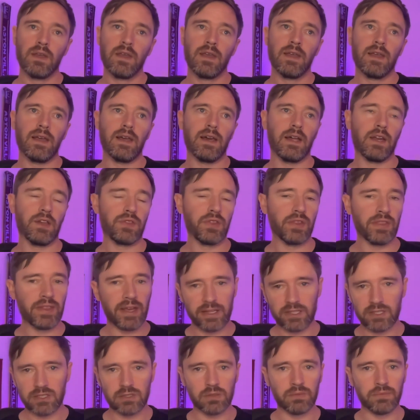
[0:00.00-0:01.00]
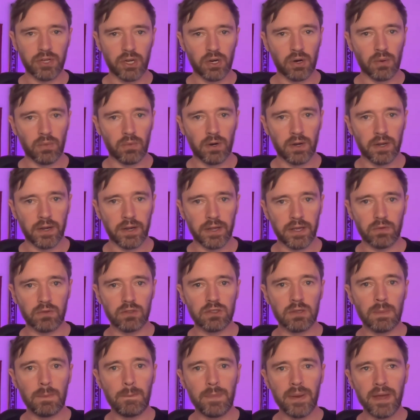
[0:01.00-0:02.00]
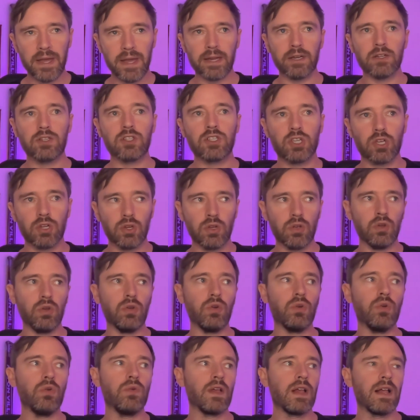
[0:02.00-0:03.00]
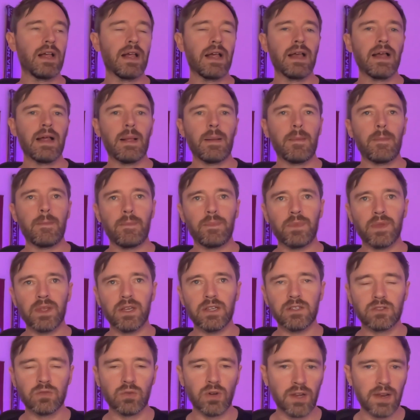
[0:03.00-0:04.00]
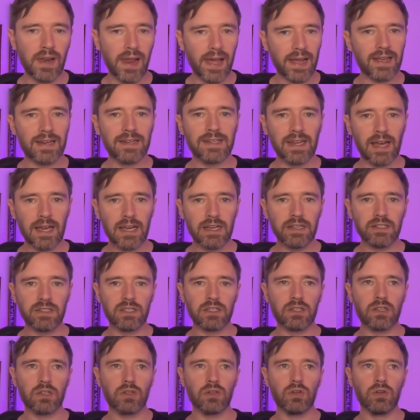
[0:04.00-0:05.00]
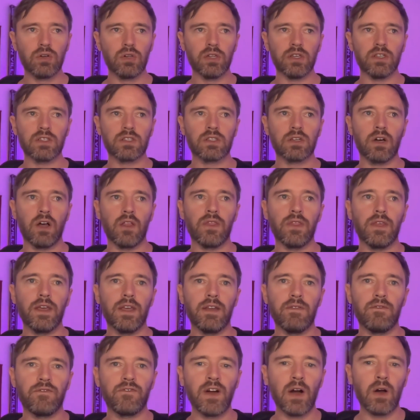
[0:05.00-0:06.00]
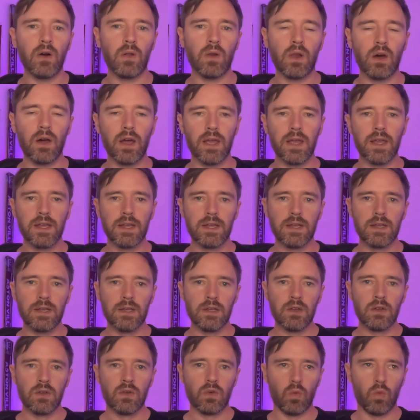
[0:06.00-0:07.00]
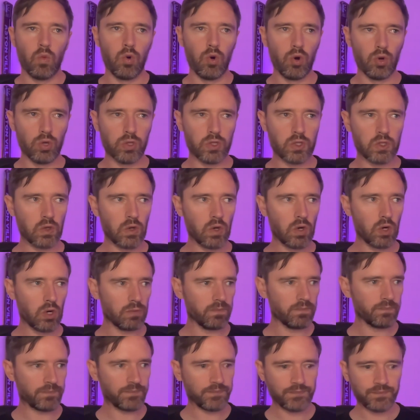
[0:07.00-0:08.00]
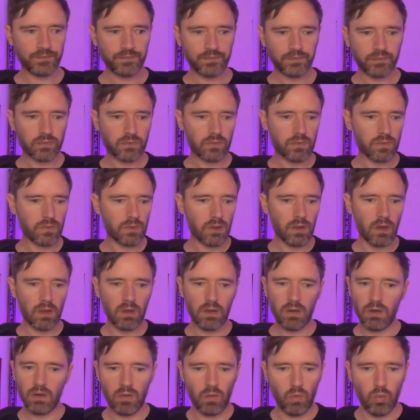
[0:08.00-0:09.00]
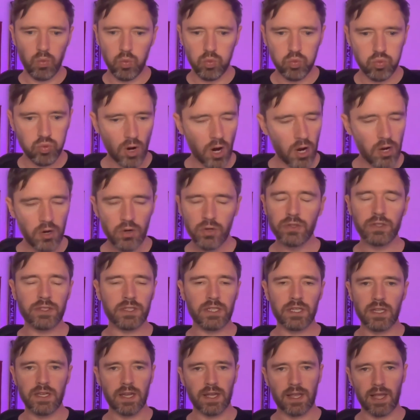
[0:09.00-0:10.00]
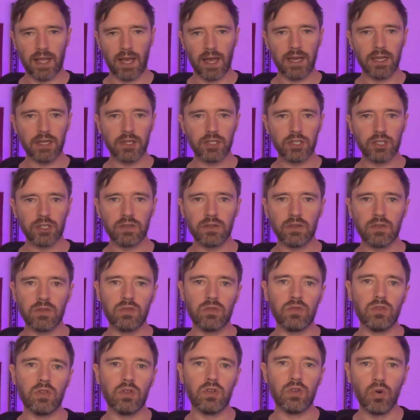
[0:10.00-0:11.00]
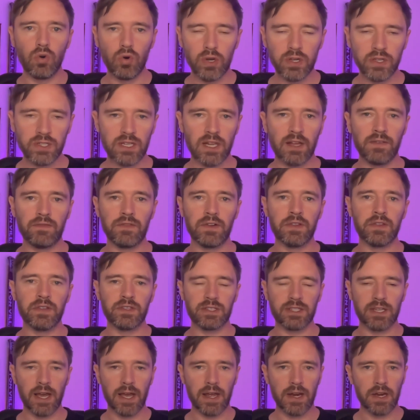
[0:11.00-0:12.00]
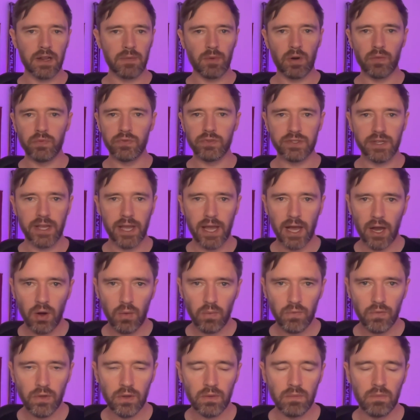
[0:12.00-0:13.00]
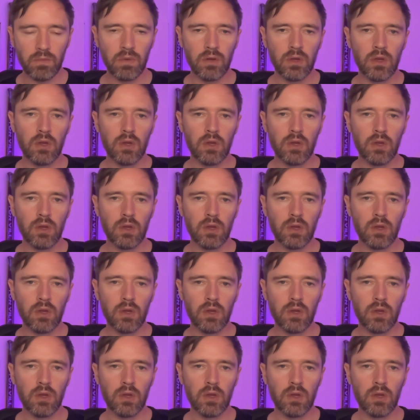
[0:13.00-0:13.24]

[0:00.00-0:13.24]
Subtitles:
And I think that summed it up, really. It was a bit too, is the word lackadaisical? It's like, it felt like Warsaw rose to the occasion. The noise level in the stadium obviously helped them.